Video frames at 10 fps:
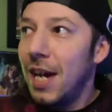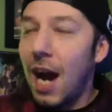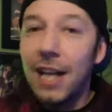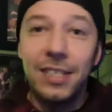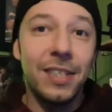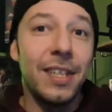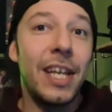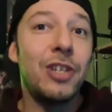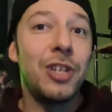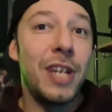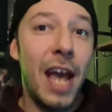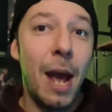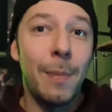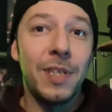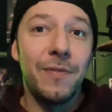isolation
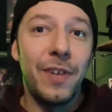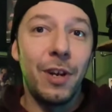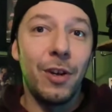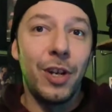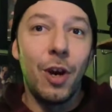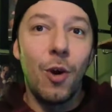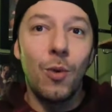atmosphere, you know,